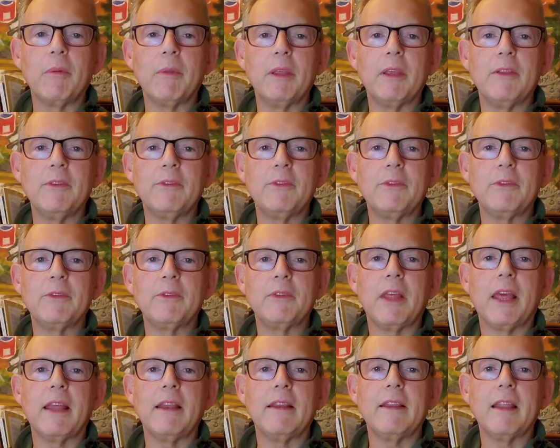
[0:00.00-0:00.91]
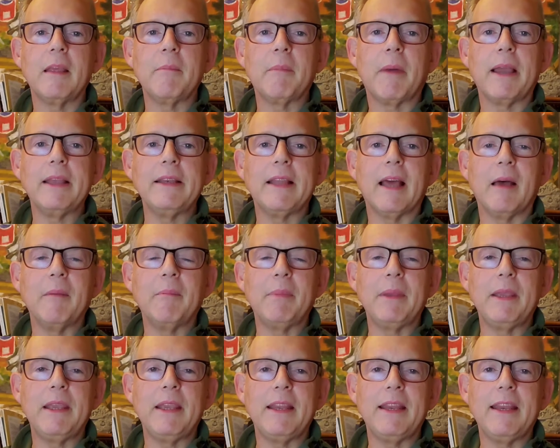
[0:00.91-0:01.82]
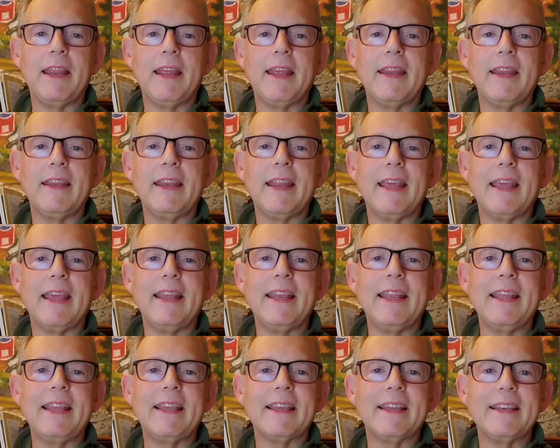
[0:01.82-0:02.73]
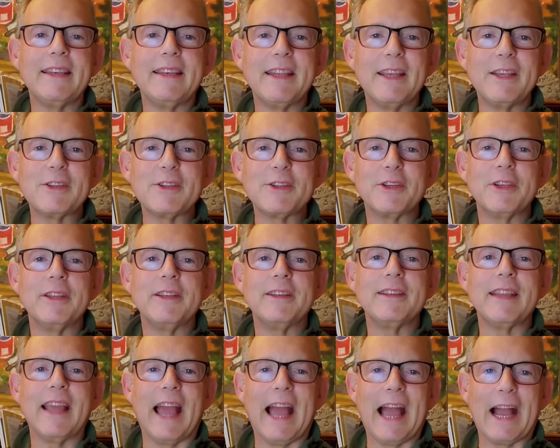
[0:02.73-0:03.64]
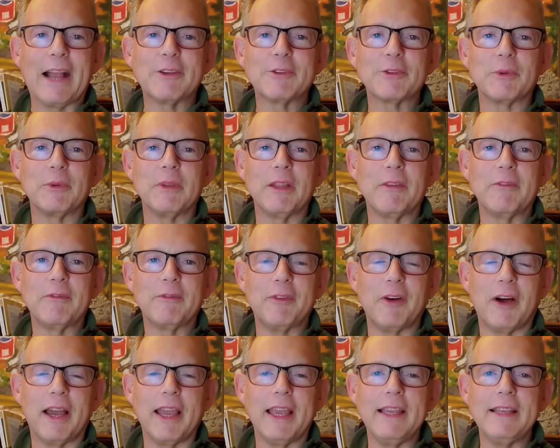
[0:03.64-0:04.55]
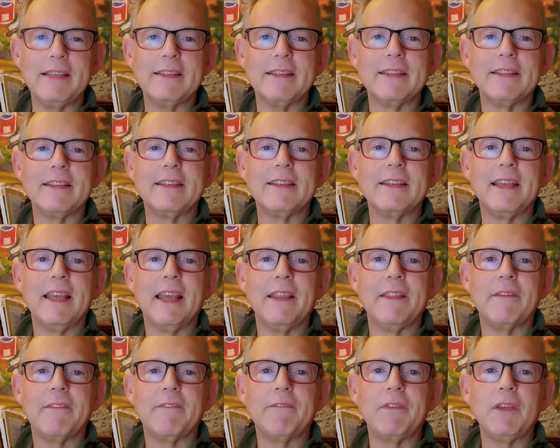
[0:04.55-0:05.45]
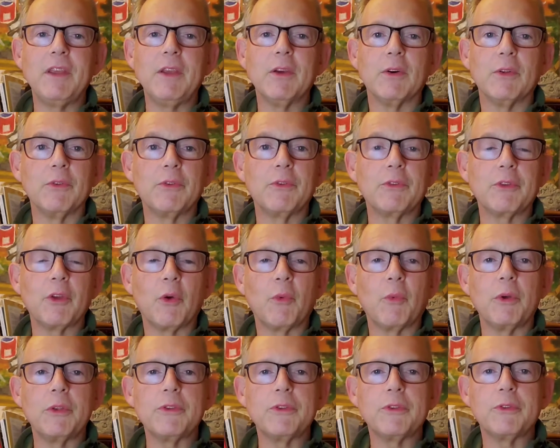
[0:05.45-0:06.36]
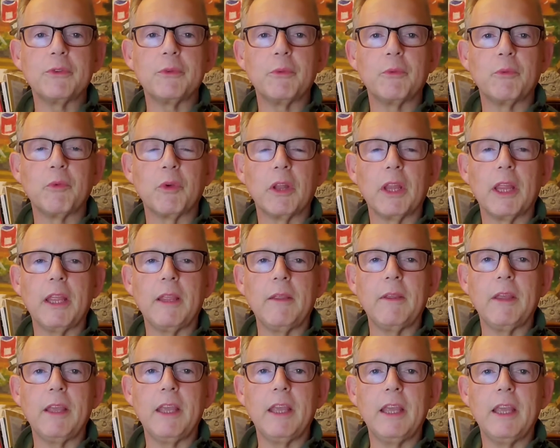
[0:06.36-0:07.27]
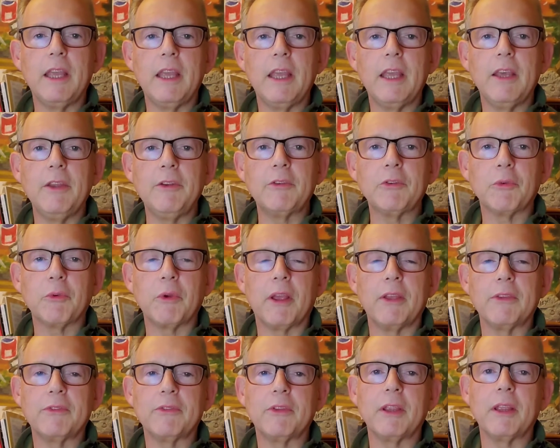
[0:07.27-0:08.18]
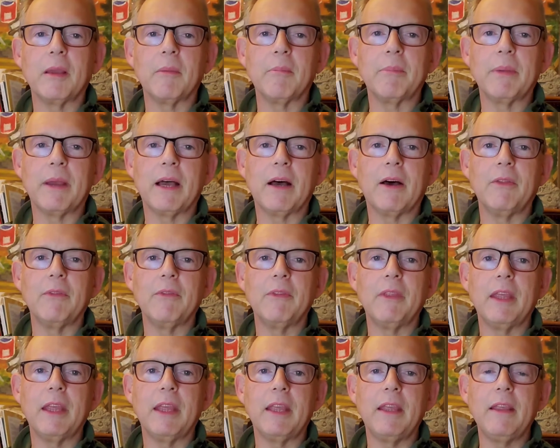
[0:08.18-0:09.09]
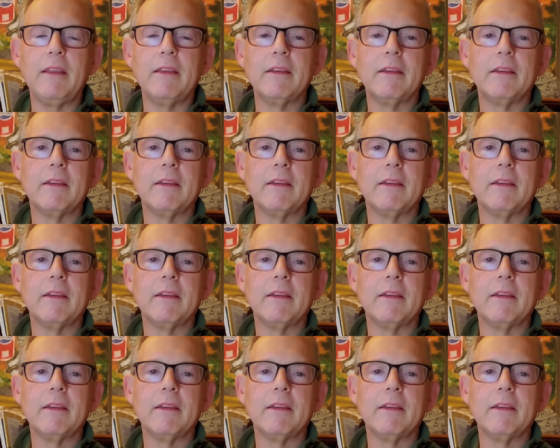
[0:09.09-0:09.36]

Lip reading: is that they might not be in any condition to actually fight in the field. So what's really interesting about the